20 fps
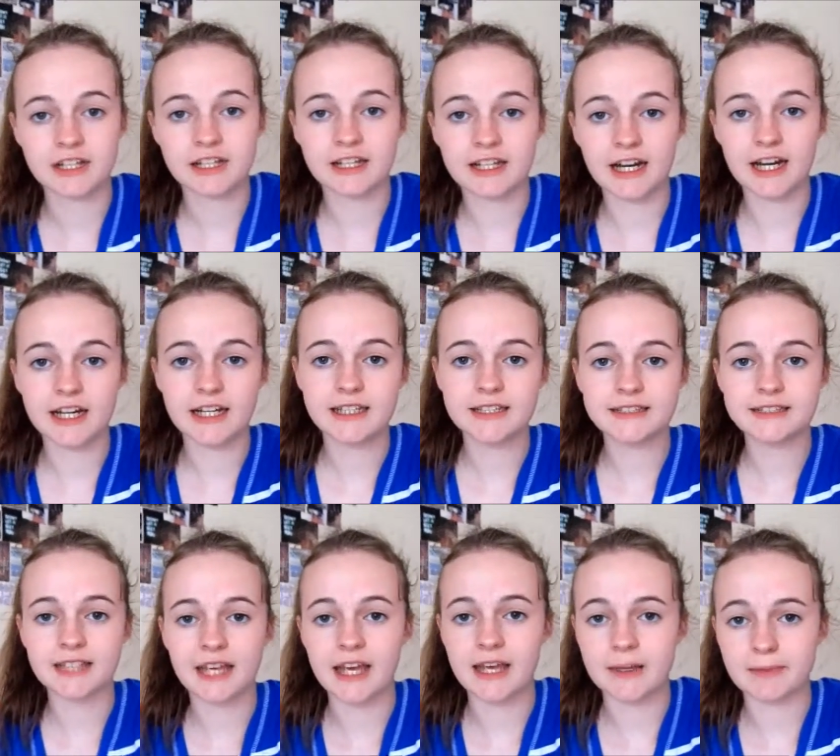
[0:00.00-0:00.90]
guys,
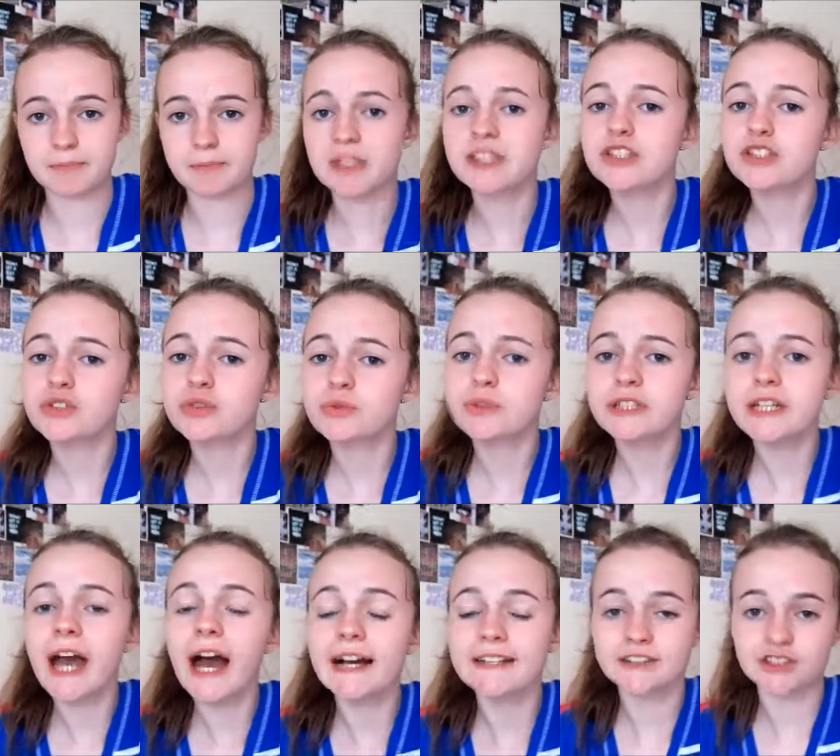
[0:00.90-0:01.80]
a mystery
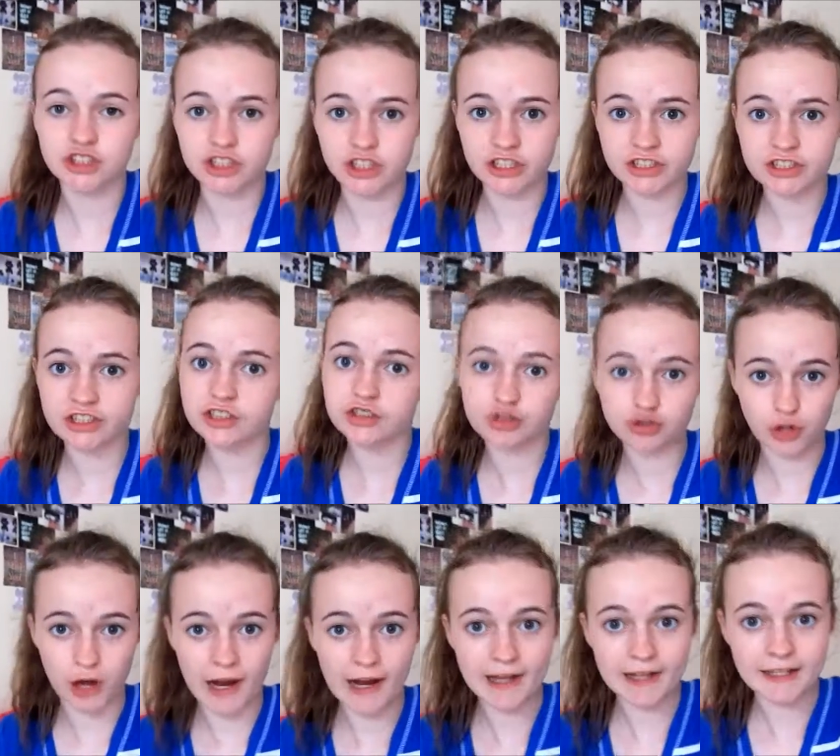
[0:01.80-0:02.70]
has just
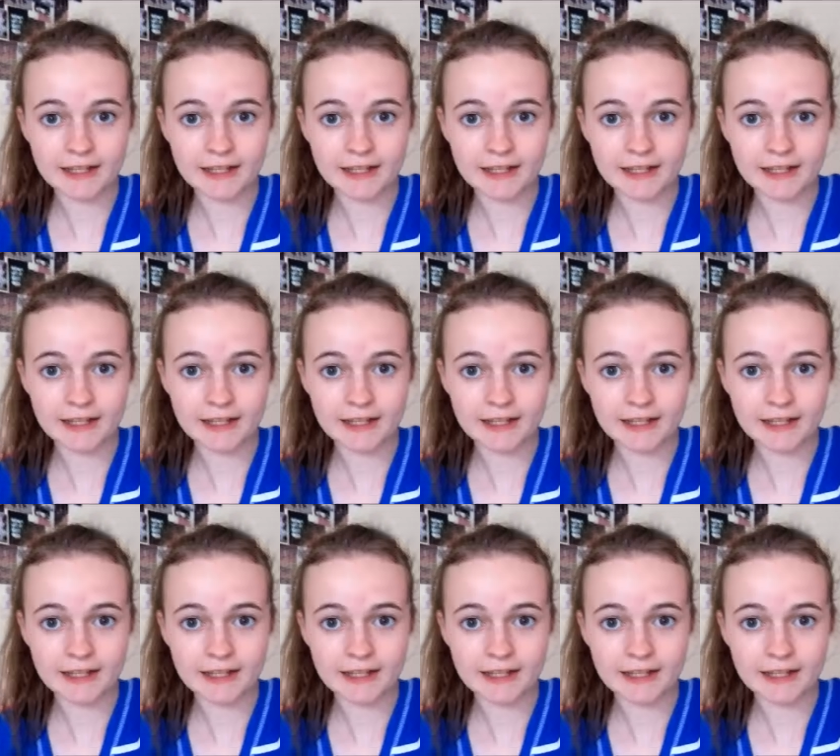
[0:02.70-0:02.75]
struck